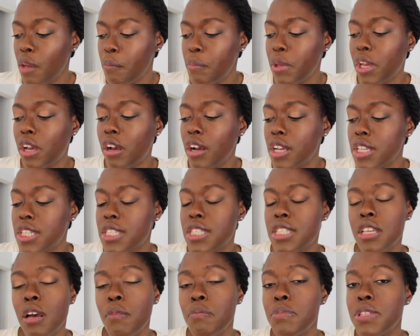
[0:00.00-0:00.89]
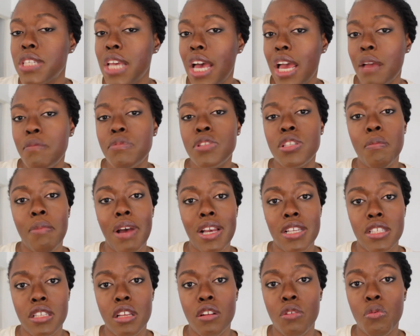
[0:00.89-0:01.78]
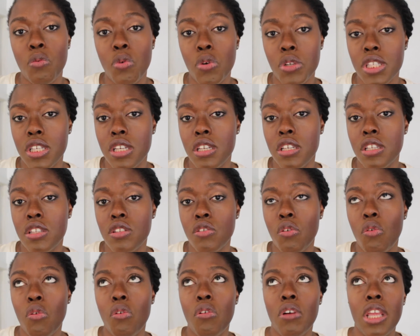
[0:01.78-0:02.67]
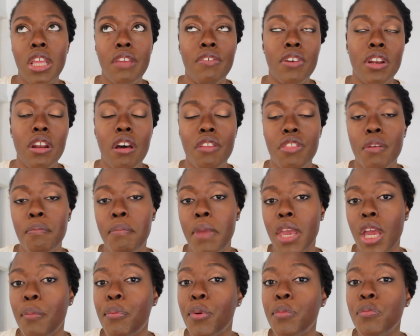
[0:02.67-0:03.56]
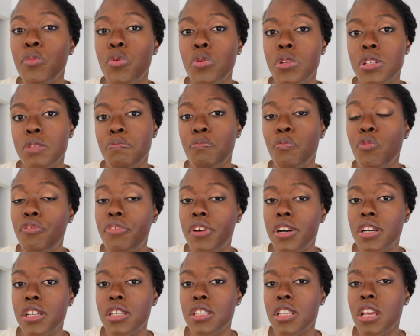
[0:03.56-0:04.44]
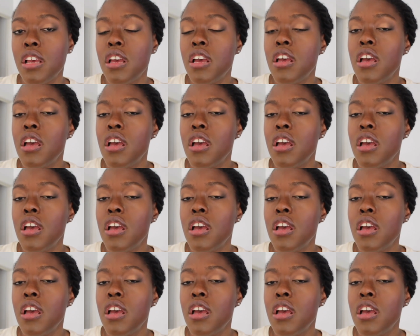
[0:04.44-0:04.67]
because sometimes the micellar waters or even other makeup removers,